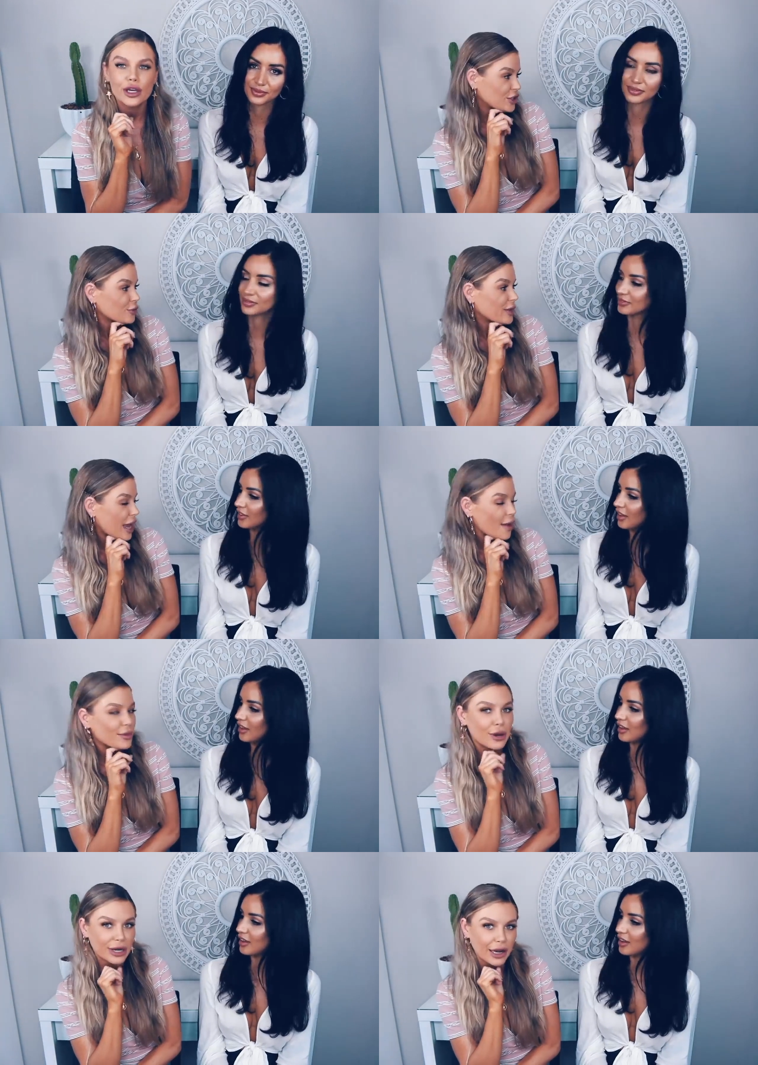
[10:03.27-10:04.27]
Speaker 1: because she'll be
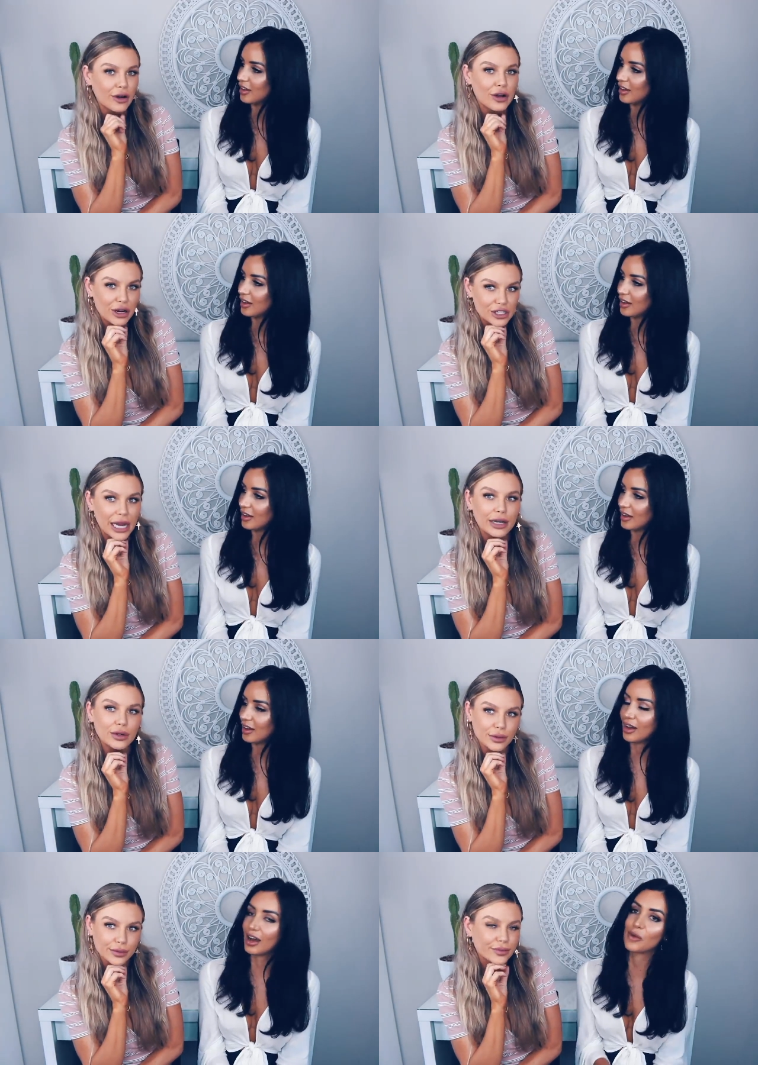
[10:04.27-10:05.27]
uploading on her
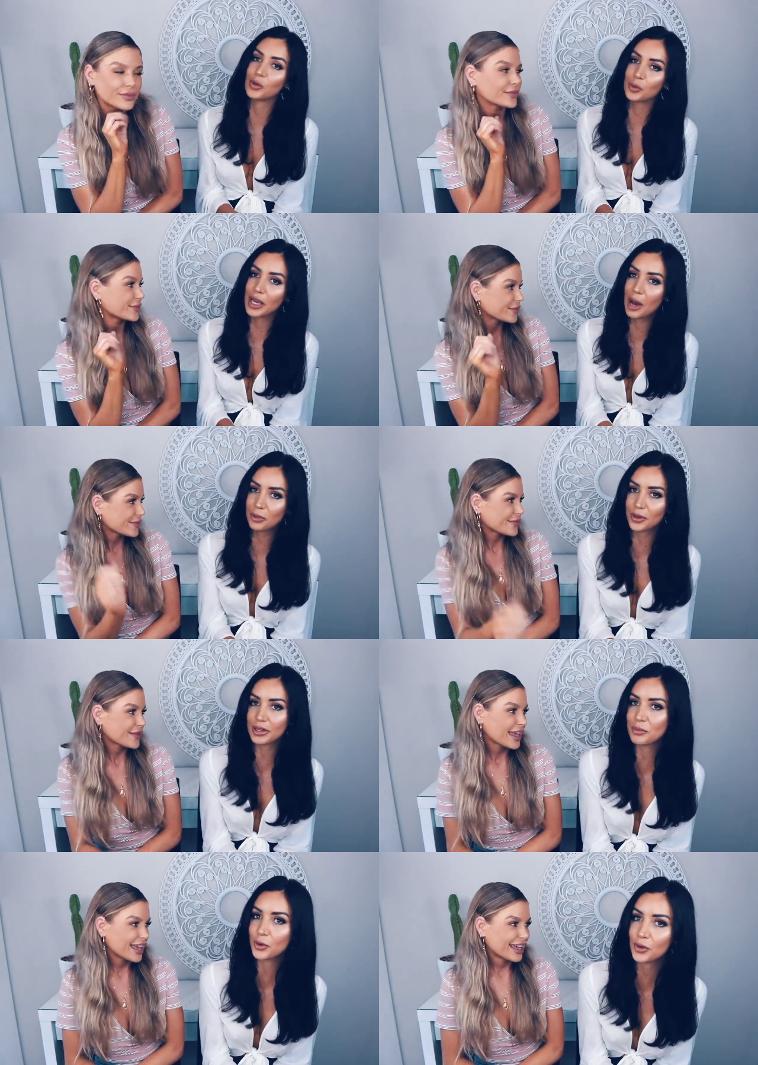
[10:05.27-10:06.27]
Speaker 2: channel. I will be
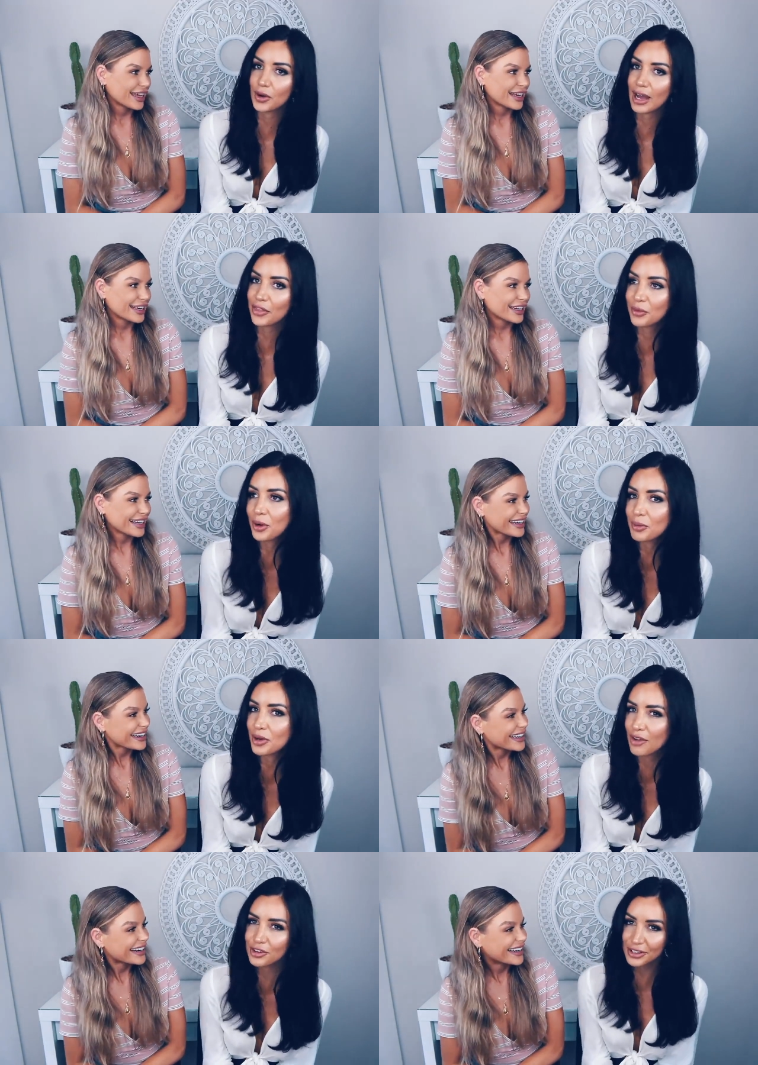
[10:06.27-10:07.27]
uploading more. At the
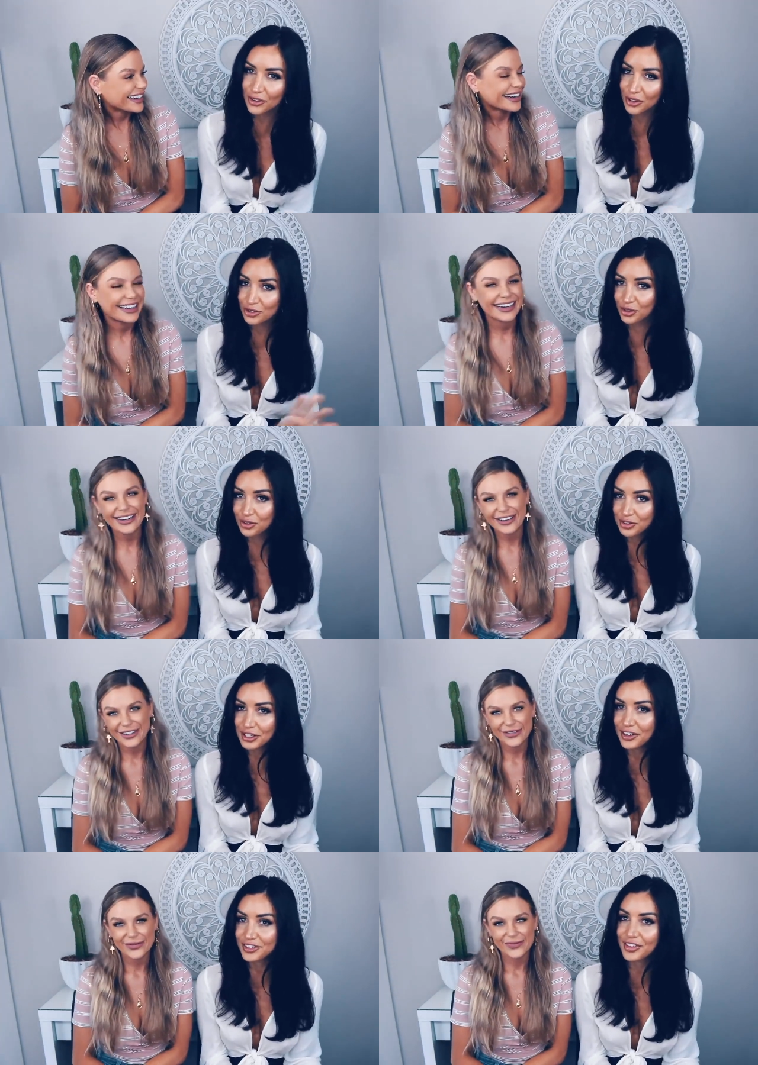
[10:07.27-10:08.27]
moment, I've only got two
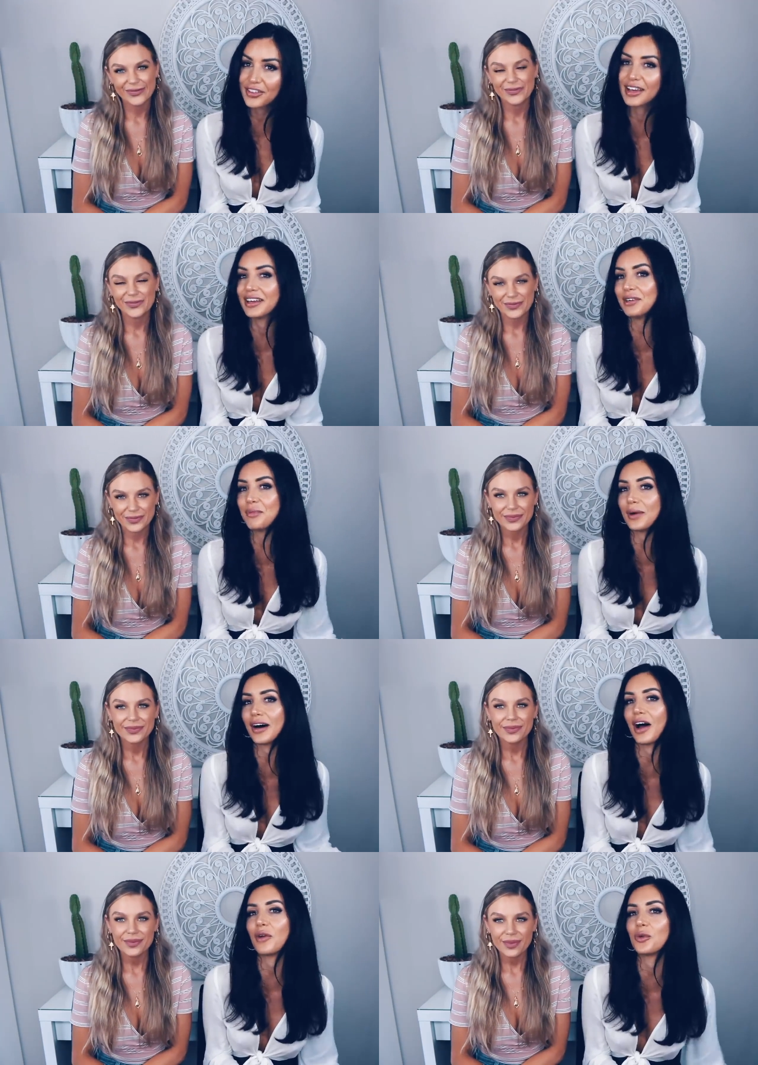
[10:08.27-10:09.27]
videos on there,
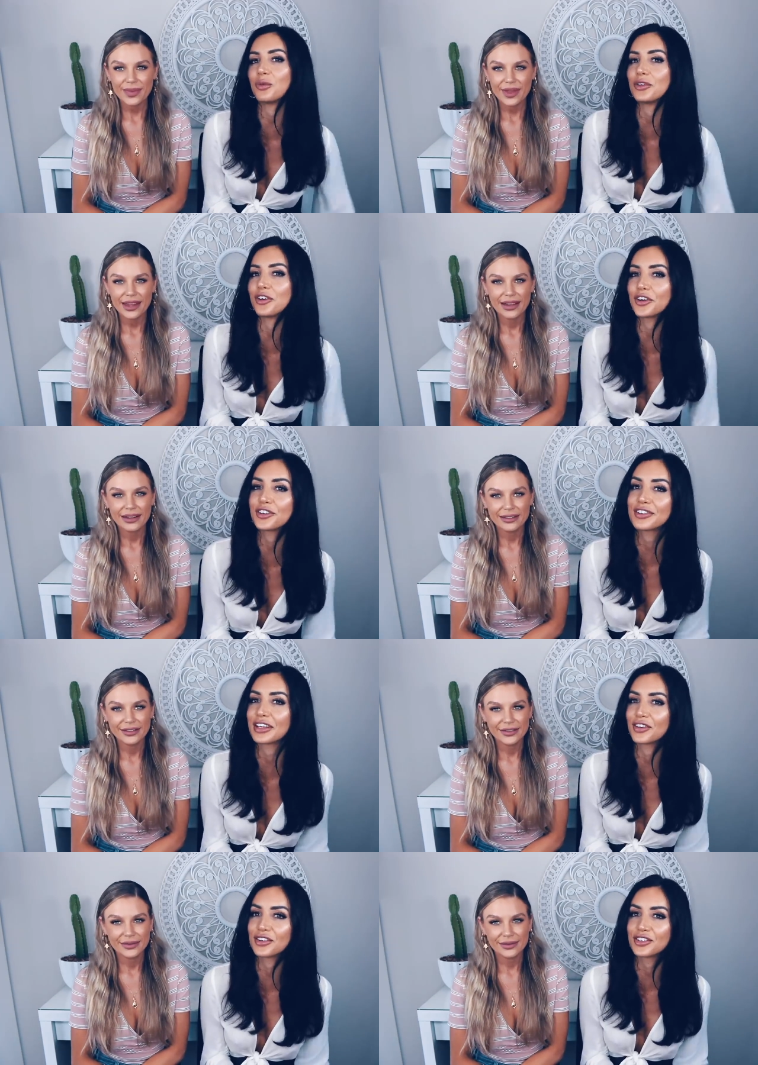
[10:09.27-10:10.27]
but I will be
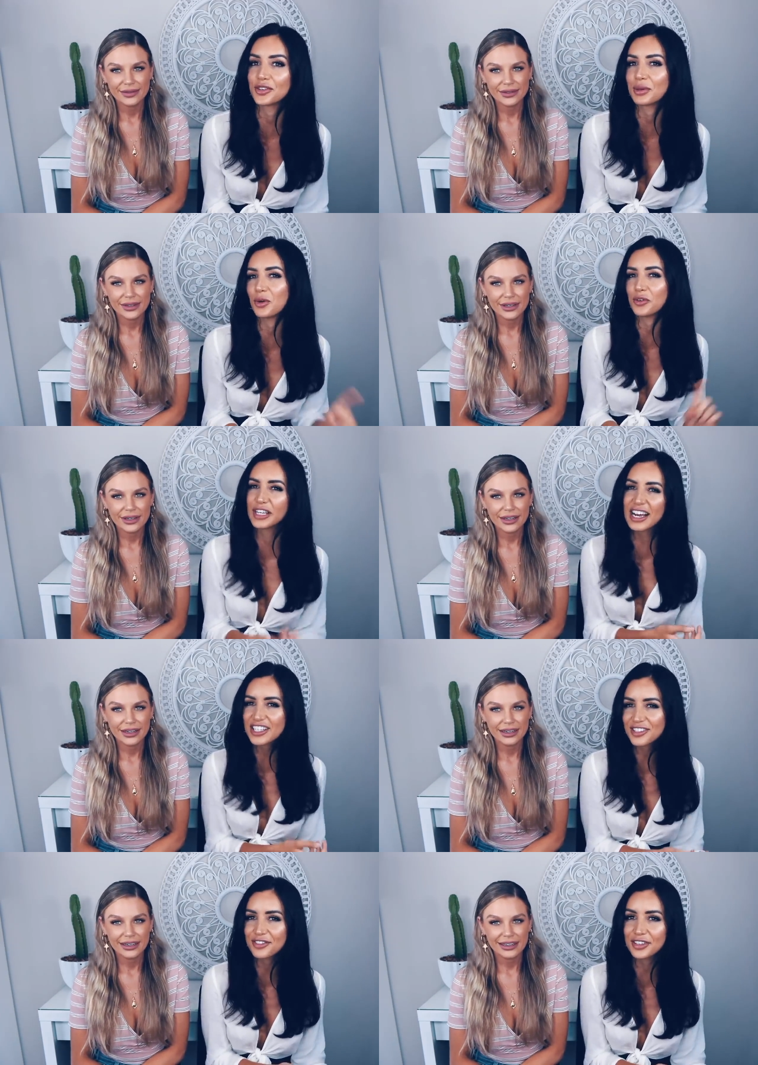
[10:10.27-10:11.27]
focusing on doing more
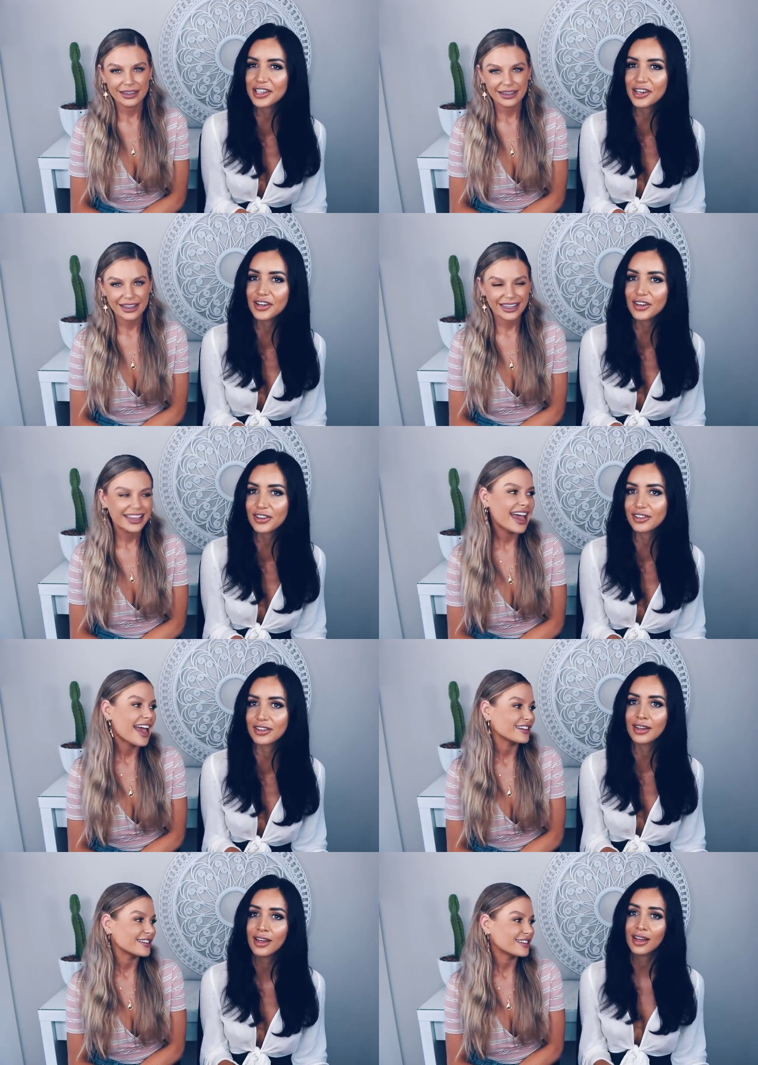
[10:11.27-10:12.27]
reaction videos.
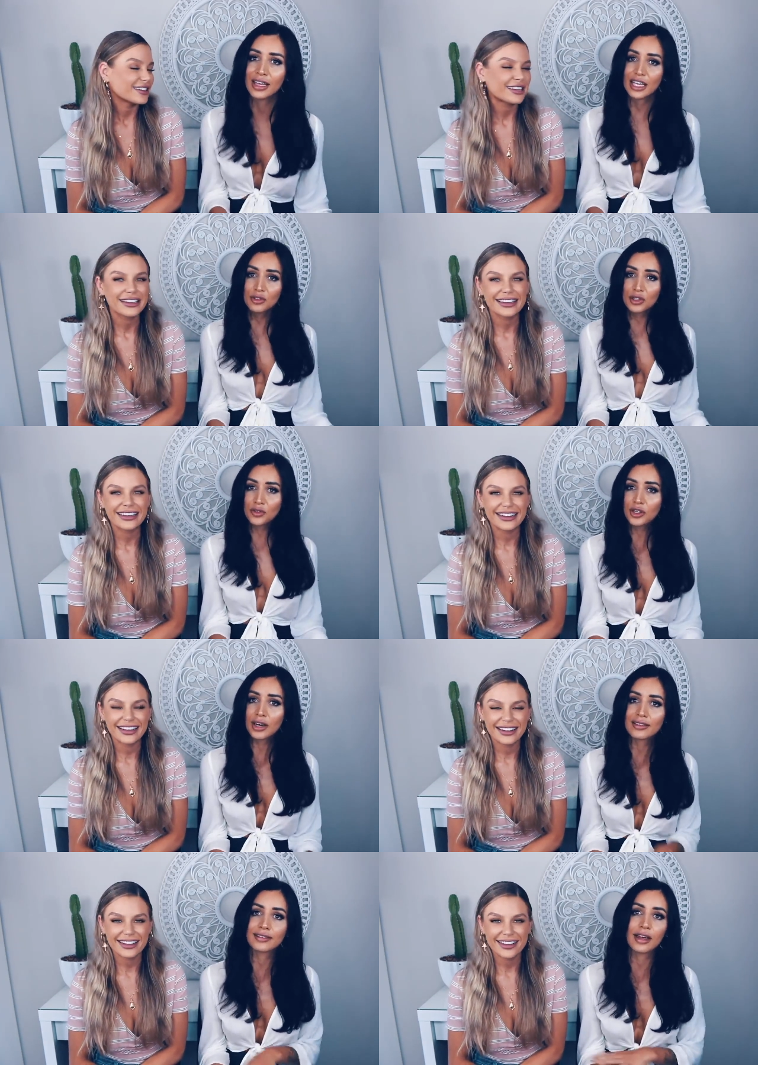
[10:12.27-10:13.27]
Yes even if you
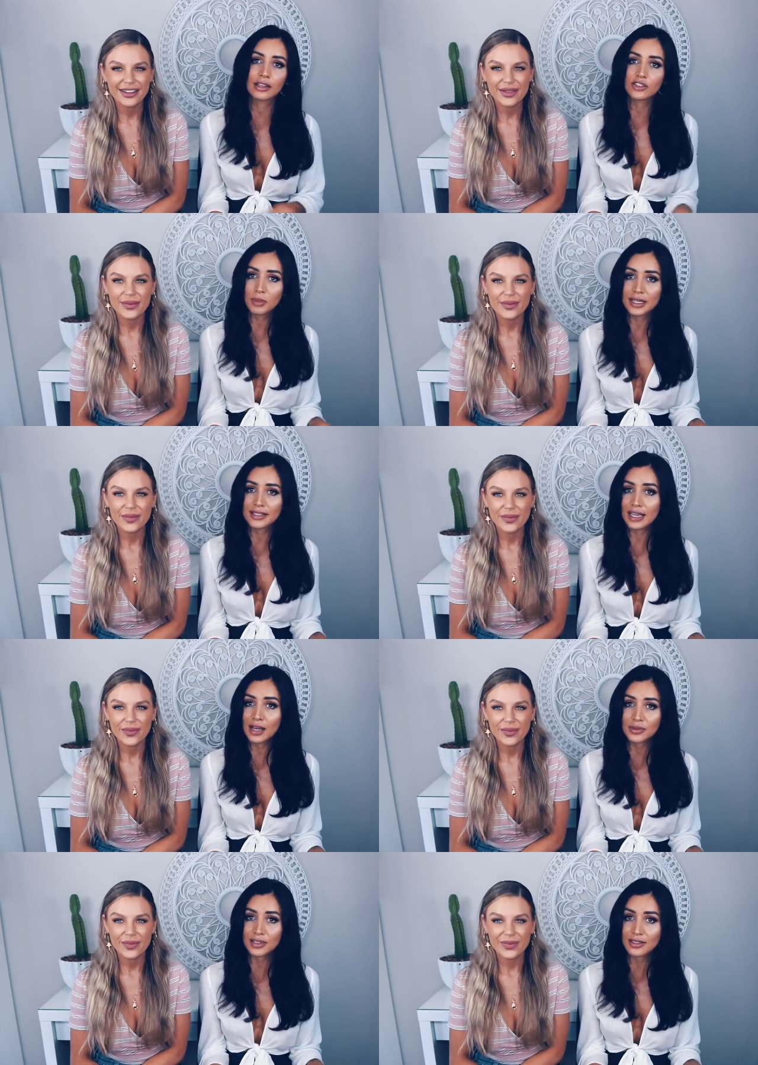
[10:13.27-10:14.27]
guys slide into my
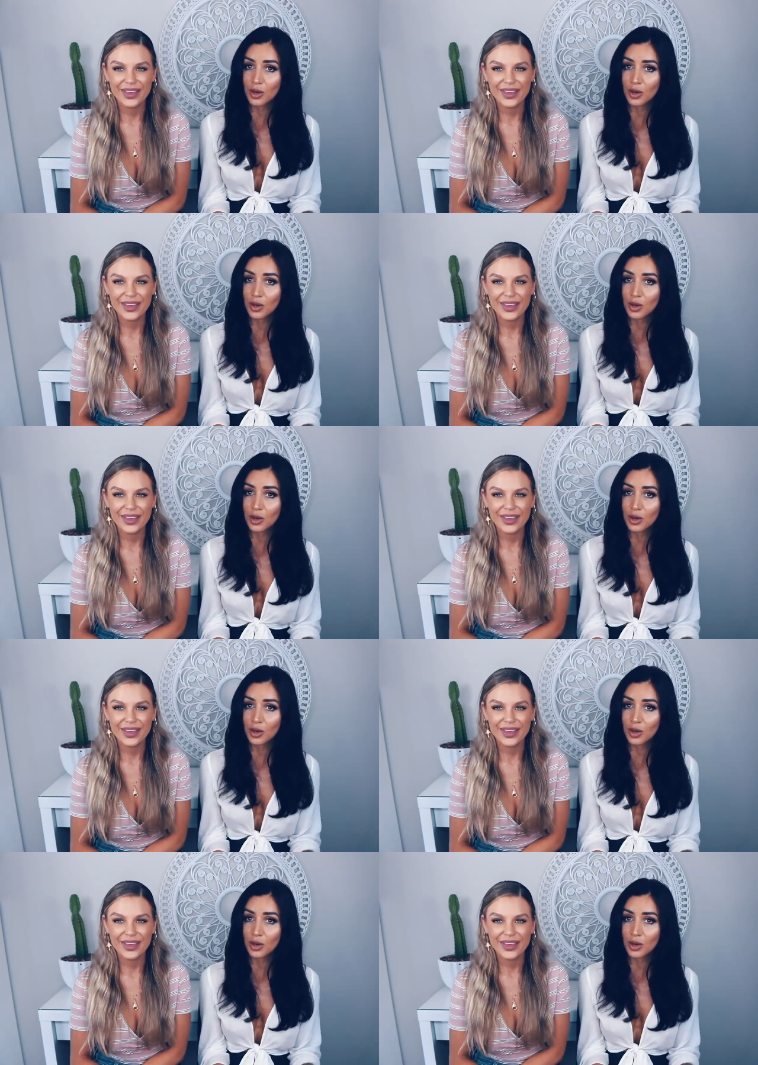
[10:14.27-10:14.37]
DMs and